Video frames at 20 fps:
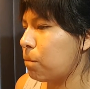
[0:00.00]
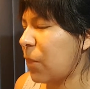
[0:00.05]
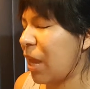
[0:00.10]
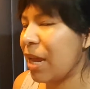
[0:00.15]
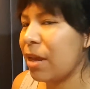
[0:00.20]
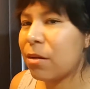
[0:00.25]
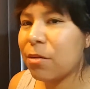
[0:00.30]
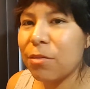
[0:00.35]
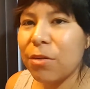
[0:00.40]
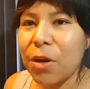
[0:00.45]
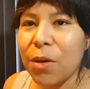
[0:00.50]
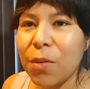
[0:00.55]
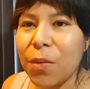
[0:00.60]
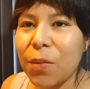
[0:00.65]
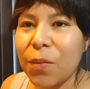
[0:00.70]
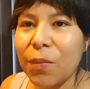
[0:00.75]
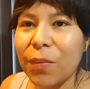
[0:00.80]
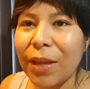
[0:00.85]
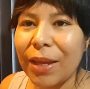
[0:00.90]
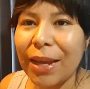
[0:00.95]
I don't
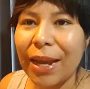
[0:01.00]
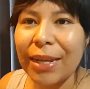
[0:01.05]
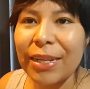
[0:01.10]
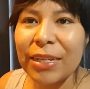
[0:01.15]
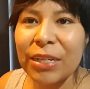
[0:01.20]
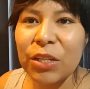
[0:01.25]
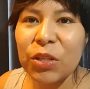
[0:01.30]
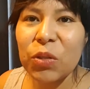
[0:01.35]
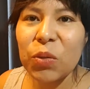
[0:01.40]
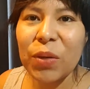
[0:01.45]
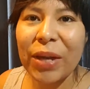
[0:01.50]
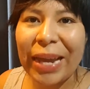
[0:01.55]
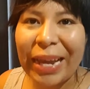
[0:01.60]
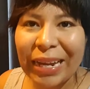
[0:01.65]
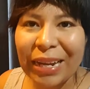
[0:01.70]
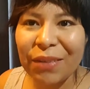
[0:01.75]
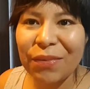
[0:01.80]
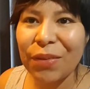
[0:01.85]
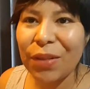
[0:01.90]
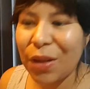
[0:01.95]
know, like I didn't do a
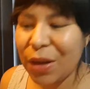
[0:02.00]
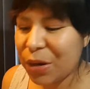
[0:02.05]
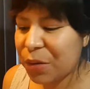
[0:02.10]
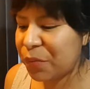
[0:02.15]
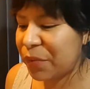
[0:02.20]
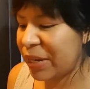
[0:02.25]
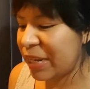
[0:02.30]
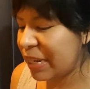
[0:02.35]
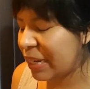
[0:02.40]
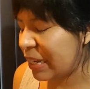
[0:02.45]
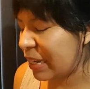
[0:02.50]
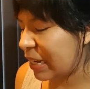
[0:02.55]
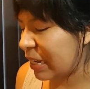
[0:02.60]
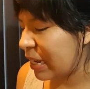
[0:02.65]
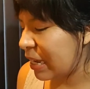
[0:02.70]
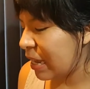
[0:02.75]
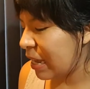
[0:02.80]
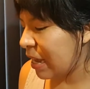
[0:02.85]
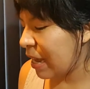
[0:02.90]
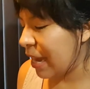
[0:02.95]
heck of a lot of reading.
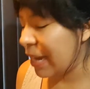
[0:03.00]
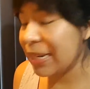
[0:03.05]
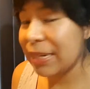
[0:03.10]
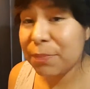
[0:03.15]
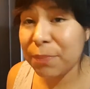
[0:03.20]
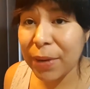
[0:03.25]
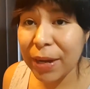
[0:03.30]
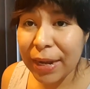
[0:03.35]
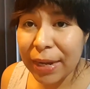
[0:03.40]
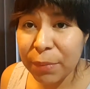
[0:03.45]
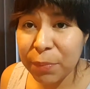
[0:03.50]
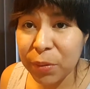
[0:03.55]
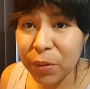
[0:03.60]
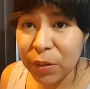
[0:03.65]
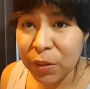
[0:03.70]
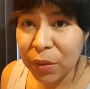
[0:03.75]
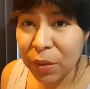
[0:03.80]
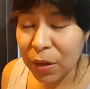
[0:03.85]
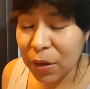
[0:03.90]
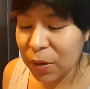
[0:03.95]
I did buy a
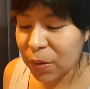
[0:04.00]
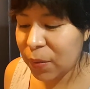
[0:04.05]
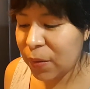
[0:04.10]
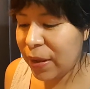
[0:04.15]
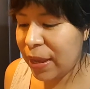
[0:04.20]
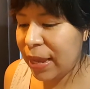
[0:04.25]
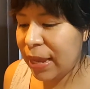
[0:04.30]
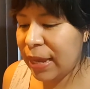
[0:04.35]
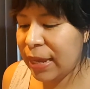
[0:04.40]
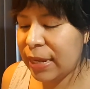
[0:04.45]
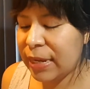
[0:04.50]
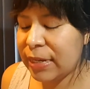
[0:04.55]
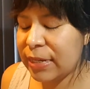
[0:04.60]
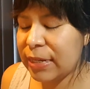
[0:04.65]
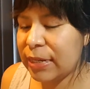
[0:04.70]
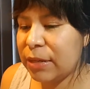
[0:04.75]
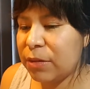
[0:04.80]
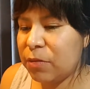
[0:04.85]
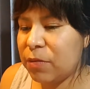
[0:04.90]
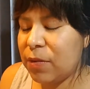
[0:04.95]
book though, and
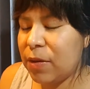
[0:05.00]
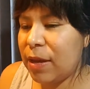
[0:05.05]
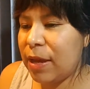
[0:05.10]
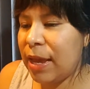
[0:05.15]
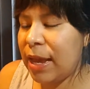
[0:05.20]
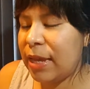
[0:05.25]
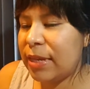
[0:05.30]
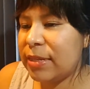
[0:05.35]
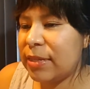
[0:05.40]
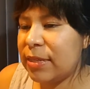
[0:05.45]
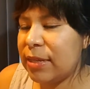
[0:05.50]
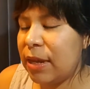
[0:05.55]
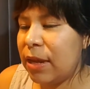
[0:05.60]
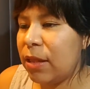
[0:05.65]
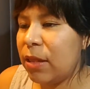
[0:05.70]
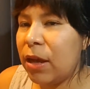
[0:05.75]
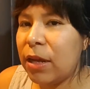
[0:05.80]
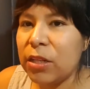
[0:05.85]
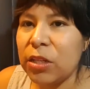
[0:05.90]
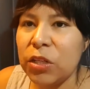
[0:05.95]
it has a
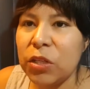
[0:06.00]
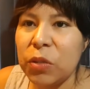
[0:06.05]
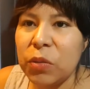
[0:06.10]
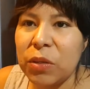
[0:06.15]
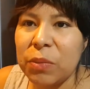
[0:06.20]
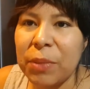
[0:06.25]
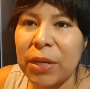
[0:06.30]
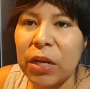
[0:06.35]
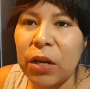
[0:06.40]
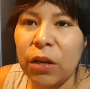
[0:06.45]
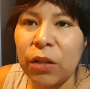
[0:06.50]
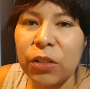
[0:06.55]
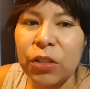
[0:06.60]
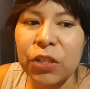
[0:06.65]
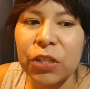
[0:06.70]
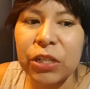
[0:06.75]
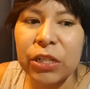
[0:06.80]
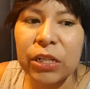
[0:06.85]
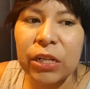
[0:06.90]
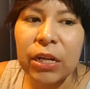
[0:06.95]
lot to do with my
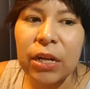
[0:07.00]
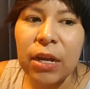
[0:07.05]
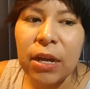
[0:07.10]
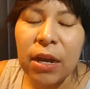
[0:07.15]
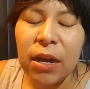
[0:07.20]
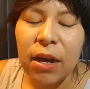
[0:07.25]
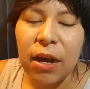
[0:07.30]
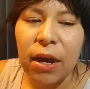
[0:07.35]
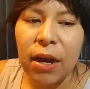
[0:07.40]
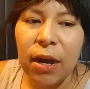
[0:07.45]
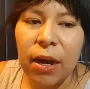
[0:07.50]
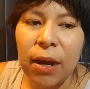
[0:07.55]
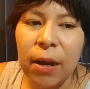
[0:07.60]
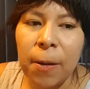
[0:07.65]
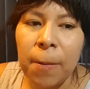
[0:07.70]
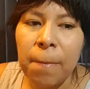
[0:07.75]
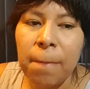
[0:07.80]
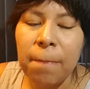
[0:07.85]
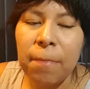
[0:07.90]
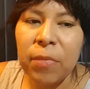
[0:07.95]
culture.
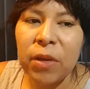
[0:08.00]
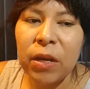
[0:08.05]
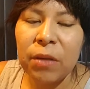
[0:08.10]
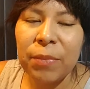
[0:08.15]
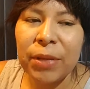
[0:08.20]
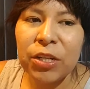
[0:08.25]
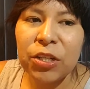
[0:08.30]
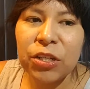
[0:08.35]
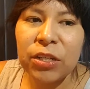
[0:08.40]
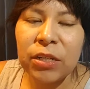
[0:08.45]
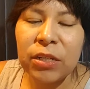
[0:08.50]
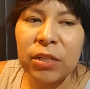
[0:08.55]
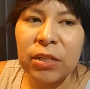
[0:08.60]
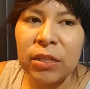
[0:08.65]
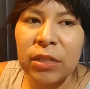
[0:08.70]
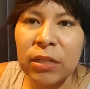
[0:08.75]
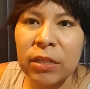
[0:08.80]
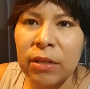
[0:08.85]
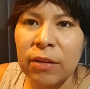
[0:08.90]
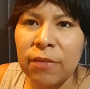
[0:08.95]
Um, I mentioned
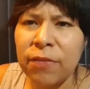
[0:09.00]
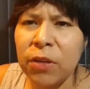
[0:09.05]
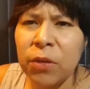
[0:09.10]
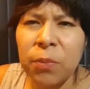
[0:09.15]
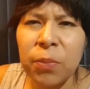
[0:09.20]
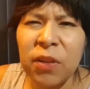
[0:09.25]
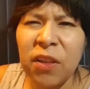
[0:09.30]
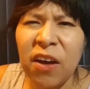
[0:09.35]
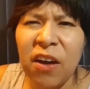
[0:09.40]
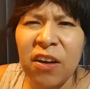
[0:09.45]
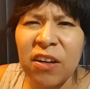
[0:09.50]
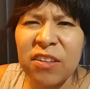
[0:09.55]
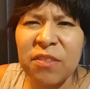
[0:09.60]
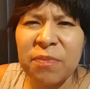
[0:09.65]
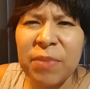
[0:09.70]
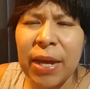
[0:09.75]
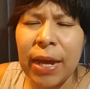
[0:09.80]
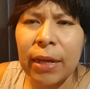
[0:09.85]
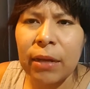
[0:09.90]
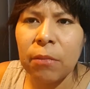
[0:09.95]
in a few blogs
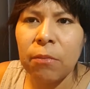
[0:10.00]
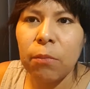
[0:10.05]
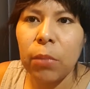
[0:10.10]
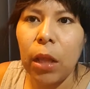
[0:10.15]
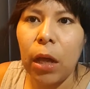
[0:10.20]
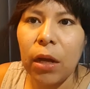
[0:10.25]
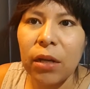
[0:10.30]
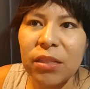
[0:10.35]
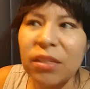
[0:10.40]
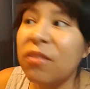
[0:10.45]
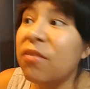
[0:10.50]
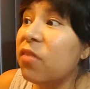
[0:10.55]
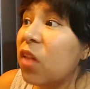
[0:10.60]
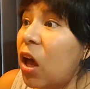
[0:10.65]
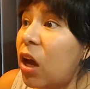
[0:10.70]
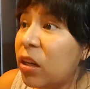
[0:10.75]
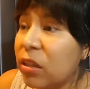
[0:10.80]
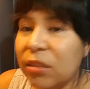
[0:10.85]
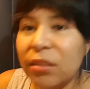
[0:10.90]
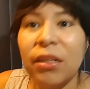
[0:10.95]
back, blogs,
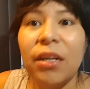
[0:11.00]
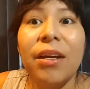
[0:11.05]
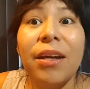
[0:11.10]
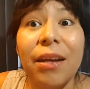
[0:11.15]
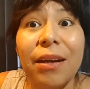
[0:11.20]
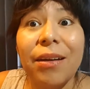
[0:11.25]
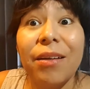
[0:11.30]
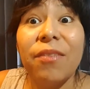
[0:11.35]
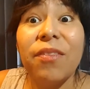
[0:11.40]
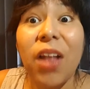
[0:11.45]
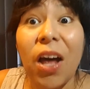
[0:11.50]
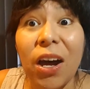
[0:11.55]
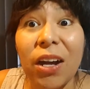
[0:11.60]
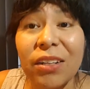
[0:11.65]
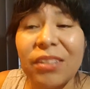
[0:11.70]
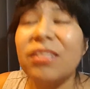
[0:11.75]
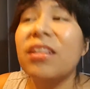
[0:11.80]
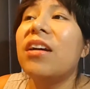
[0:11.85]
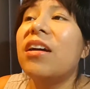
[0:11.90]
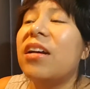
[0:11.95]
vlogs,
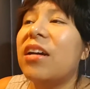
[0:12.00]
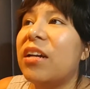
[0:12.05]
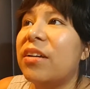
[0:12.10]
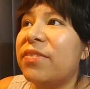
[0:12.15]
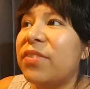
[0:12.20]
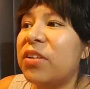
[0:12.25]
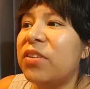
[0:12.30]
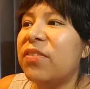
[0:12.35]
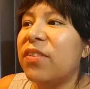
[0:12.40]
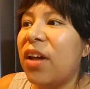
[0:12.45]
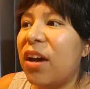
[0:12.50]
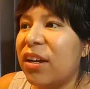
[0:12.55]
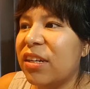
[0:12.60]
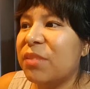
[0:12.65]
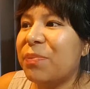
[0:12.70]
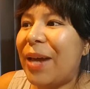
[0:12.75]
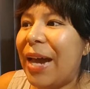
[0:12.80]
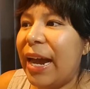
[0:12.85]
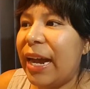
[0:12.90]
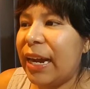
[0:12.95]
vlogs, a few
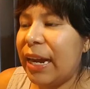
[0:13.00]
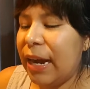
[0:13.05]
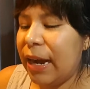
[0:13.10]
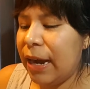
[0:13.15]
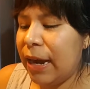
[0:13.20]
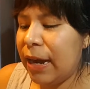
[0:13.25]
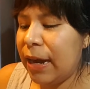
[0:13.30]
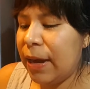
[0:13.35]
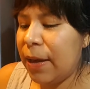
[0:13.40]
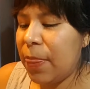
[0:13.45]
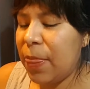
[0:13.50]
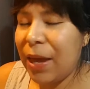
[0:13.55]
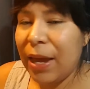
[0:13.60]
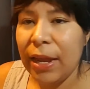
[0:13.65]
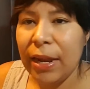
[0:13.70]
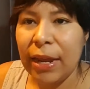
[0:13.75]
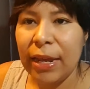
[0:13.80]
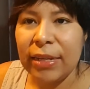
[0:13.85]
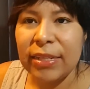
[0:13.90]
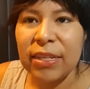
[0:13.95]
vlogs back uh,
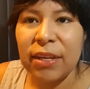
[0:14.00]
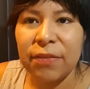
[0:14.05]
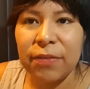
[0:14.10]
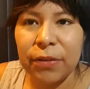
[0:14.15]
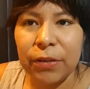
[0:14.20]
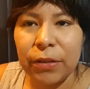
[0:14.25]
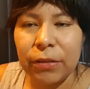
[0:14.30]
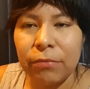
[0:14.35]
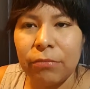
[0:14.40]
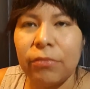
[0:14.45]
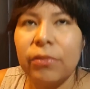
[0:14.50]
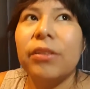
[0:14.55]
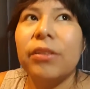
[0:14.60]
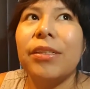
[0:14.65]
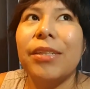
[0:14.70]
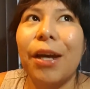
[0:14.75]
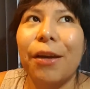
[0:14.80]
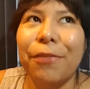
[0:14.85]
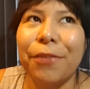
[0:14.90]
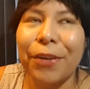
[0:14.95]
that I suffered,
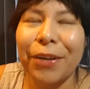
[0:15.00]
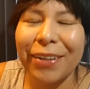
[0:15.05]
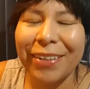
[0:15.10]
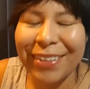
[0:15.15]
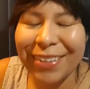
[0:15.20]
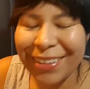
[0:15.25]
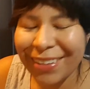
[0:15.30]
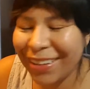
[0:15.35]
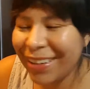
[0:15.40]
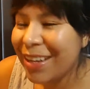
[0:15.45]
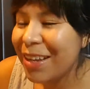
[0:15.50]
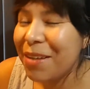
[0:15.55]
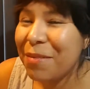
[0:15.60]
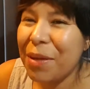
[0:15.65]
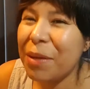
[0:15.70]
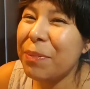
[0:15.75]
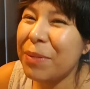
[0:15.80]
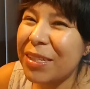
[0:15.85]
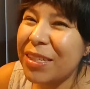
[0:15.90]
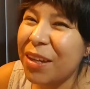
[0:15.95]
suffer,
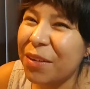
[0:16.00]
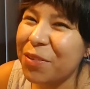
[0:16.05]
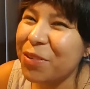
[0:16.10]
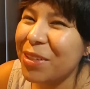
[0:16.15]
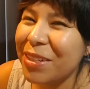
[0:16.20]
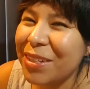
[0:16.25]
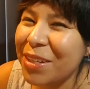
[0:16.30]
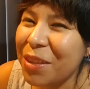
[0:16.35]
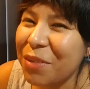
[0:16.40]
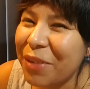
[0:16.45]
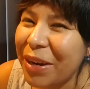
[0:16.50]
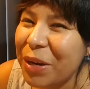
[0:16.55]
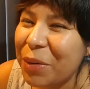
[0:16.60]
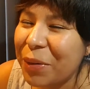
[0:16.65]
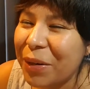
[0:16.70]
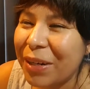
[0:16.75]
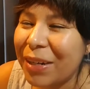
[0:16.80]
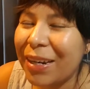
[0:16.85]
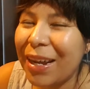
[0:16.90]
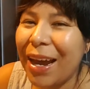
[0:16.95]
maybe suffer isn't the right
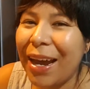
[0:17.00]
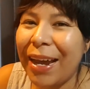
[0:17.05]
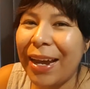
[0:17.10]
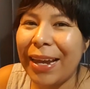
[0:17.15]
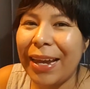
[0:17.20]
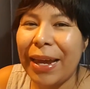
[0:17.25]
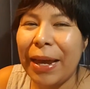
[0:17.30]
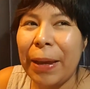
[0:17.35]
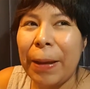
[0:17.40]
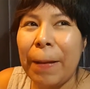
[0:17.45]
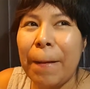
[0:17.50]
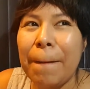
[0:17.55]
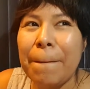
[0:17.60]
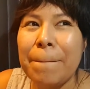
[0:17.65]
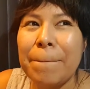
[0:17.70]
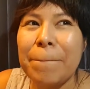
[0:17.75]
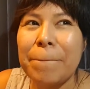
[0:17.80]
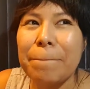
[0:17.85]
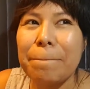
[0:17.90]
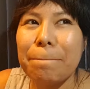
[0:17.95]
word. I,
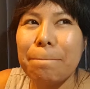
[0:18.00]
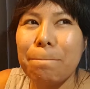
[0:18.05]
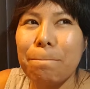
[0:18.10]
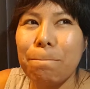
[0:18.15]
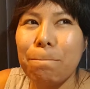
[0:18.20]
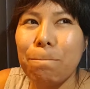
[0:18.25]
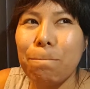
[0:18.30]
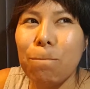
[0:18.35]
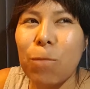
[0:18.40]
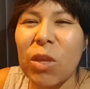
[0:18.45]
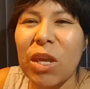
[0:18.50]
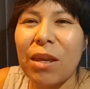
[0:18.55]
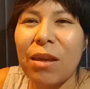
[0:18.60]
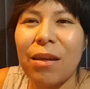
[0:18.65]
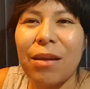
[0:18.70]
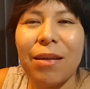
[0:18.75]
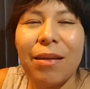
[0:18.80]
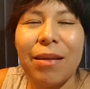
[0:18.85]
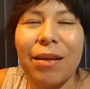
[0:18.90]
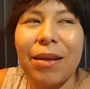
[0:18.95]
um,
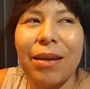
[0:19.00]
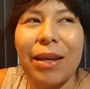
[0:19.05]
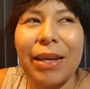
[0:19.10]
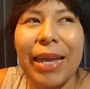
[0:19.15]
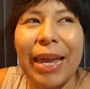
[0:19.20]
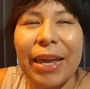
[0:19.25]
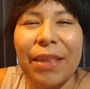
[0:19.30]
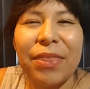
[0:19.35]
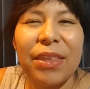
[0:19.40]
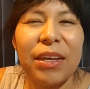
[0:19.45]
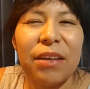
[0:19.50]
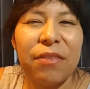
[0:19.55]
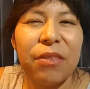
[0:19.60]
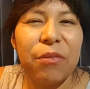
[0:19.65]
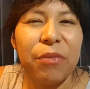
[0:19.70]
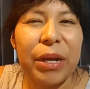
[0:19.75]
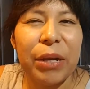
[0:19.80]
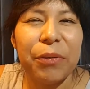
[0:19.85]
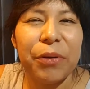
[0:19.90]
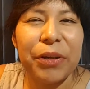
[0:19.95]
I can't think of
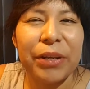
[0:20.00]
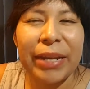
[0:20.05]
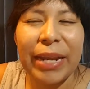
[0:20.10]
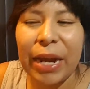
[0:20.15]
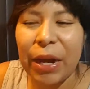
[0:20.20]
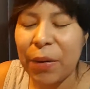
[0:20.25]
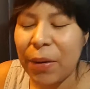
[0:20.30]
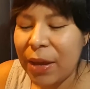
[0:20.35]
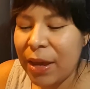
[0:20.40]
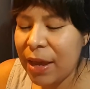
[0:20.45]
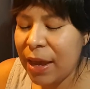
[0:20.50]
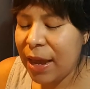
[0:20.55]
the right word now.